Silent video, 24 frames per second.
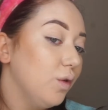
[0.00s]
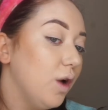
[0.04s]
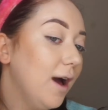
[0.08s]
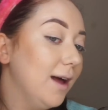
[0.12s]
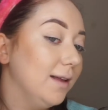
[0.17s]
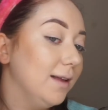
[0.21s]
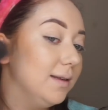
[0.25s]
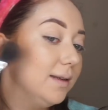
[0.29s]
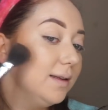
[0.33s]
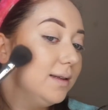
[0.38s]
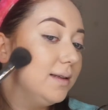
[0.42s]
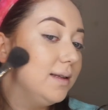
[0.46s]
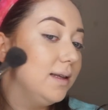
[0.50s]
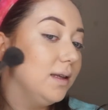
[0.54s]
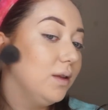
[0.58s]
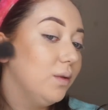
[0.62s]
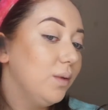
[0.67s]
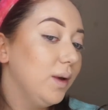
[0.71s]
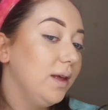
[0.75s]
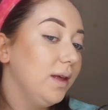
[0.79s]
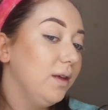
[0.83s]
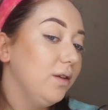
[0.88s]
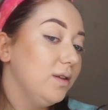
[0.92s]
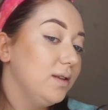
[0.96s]
And see the
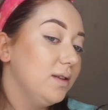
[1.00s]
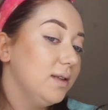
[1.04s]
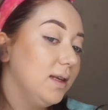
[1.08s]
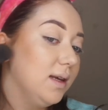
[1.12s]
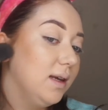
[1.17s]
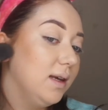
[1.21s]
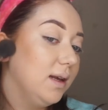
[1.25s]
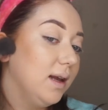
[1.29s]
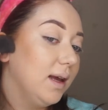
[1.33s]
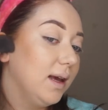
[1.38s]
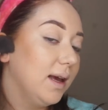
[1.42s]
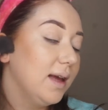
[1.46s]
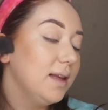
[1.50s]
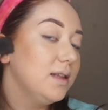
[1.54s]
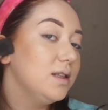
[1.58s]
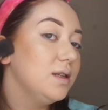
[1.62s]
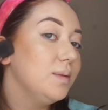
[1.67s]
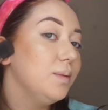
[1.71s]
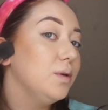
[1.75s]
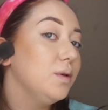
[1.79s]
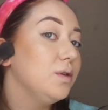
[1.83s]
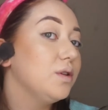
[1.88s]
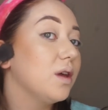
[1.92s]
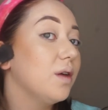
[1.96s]
way you see, like it's
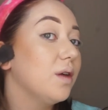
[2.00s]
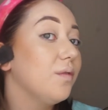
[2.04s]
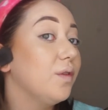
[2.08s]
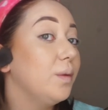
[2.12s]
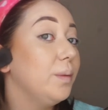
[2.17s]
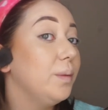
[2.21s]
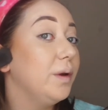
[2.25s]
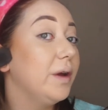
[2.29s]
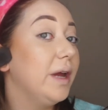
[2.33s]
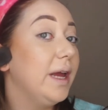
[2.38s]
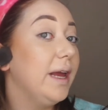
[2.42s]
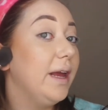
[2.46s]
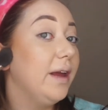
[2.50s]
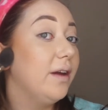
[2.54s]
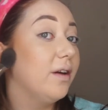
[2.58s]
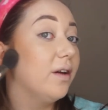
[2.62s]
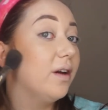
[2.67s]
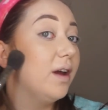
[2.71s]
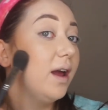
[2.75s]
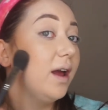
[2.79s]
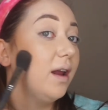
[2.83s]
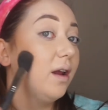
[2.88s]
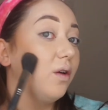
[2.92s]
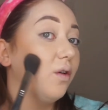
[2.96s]
supposed to come from your ear
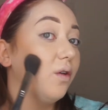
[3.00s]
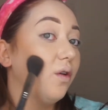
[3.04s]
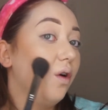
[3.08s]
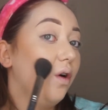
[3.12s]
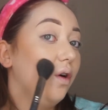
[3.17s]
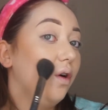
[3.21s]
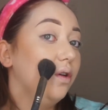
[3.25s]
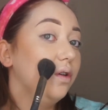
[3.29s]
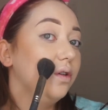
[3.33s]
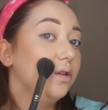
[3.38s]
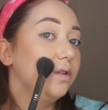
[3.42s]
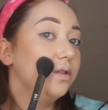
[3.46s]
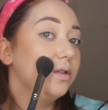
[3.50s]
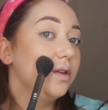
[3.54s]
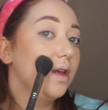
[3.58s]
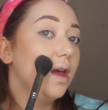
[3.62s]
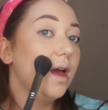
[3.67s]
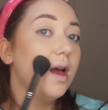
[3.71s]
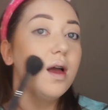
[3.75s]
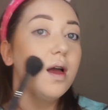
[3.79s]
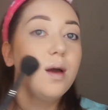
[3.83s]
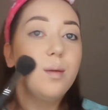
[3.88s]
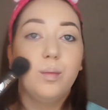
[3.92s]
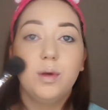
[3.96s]
and across,
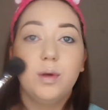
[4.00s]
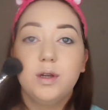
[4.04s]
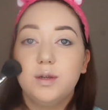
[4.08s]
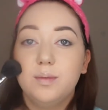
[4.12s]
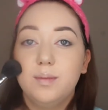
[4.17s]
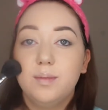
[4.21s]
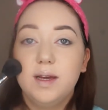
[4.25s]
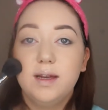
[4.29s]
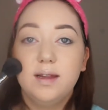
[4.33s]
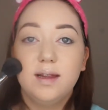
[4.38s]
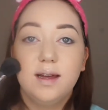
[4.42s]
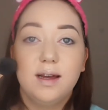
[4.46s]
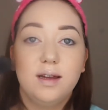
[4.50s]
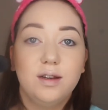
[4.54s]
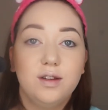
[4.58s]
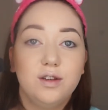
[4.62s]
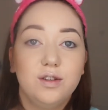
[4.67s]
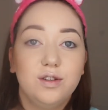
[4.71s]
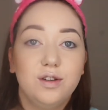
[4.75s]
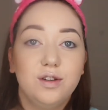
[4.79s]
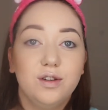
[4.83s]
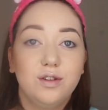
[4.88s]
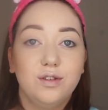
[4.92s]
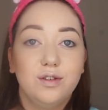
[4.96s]
but to me that
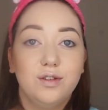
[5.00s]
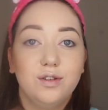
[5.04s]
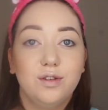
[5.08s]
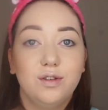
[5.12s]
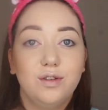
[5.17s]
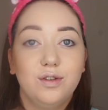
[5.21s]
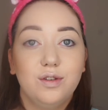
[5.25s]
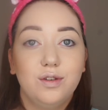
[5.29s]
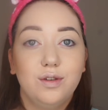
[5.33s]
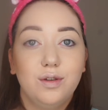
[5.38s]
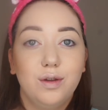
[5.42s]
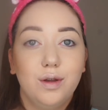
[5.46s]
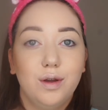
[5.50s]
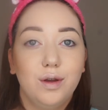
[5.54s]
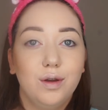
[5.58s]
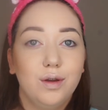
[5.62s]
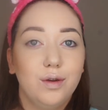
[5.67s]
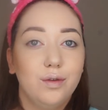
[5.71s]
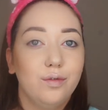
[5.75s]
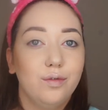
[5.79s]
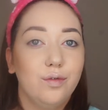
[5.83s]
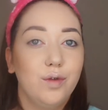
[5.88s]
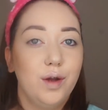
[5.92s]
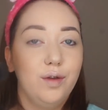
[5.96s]
just doesn't look
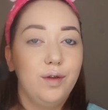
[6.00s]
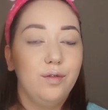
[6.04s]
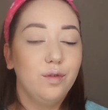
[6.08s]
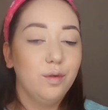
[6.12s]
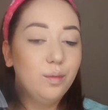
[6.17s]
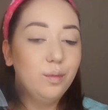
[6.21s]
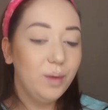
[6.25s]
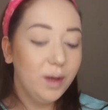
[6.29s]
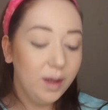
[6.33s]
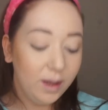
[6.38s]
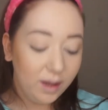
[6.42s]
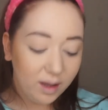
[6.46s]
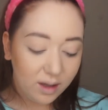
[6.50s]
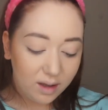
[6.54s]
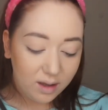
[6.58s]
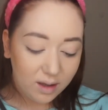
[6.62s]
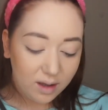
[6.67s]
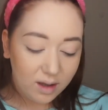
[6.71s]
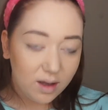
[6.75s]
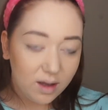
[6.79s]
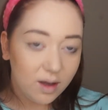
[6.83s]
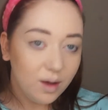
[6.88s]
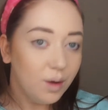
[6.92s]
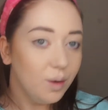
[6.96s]
right for me.
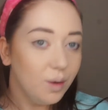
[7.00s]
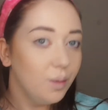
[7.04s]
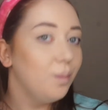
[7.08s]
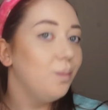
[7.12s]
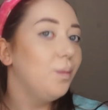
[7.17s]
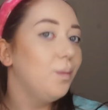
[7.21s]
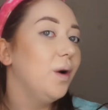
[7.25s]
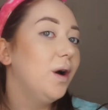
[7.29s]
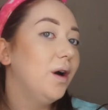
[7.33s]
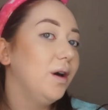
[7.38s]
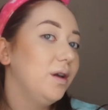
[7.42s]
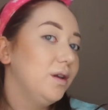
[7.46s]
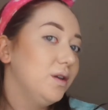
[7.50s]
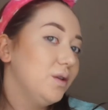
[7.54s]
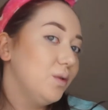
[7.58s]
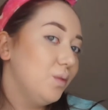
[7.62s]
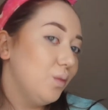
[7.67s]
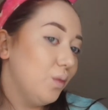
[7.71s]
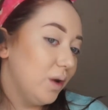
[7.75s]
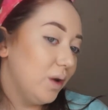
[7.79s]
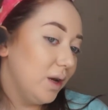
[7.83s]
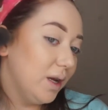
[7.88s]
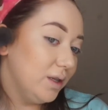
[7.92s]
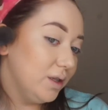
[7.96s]
But
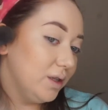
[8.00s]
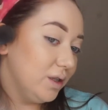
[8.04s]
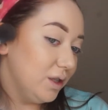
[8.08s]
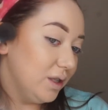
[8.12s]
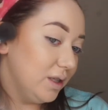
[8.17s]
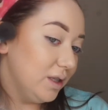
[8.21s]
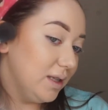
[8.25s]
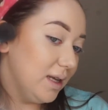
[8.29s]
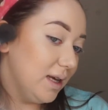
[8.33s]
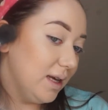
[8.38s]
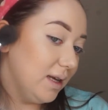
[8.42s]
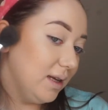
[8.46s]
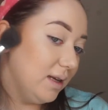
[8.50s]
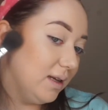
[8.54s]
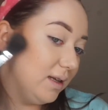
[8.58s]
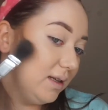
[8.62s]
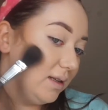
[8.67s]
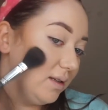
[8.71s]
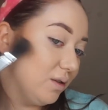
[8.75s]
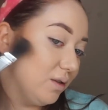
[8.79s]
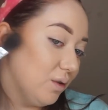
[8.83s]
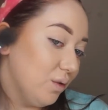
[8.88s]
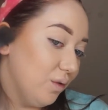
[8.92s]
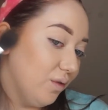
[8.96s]
what I do then
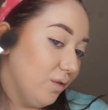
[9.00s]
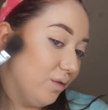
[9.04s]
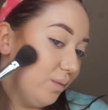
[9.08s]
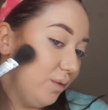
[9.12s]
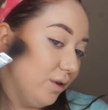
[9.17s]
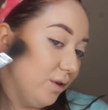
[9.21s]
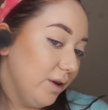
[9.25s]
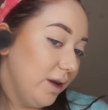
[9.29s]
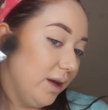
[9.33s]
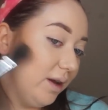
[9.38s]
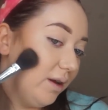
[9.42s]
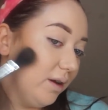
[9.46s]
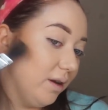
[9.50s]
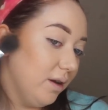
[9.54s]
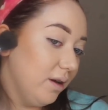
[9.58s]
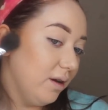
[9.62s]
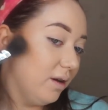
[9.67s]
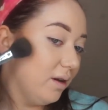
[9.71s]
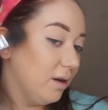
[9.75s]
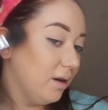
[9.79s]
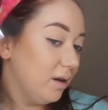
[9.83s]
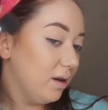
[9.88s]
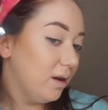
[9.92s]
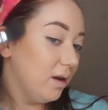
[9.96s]
is go from your ear
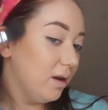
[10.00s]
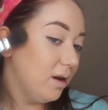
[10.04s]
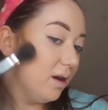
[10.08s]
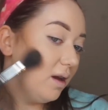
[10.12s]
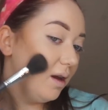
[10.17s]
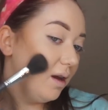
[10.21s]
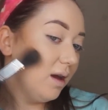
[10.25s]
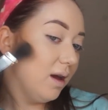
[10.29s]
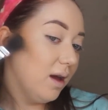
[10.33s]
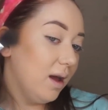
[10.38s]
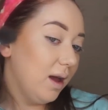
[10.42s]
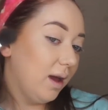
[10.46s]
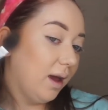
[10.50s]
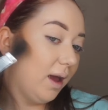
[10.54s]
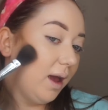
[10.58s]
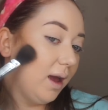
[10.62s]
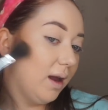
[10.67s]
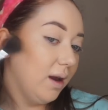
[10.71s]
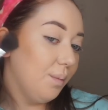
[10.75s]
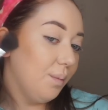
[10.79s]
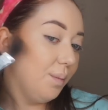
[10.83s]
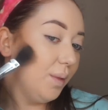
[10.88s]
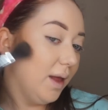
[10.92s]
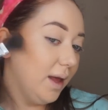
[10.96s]
and kind
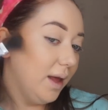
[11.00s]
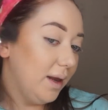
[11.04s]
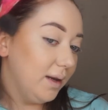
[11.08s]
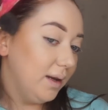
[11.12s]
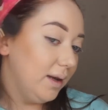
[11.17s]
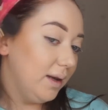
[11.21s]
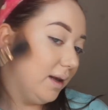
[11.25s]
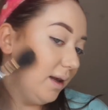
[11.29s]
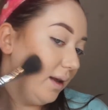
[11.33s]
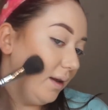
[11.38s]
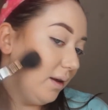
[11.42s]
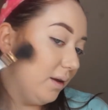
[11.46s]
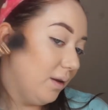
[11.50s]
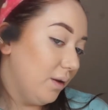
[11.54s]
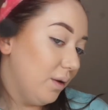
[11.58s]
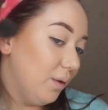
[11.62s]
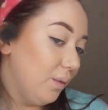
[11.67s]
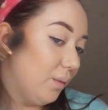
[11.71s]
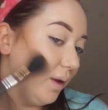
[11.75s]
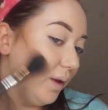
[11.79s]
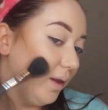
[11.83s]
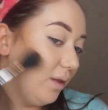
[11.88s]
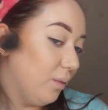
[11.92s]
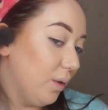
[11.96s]
of blend it in
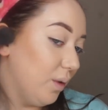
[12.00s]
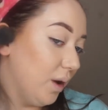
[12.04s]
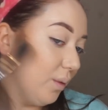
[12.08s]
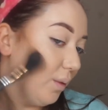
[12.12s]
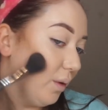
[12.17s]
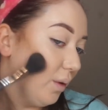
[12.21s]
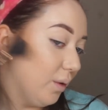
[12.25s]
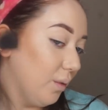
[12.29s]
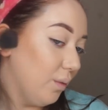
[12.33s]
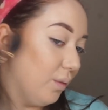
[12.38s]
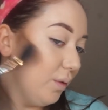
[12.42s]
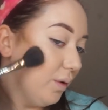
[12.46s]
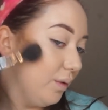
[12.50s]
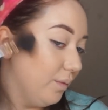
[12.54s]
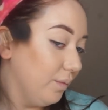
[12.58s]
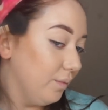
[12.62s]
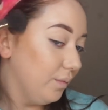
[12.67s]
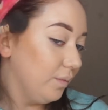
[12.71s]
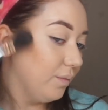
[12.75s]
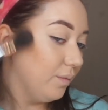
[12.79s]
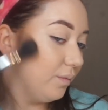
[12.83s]
with where we're going.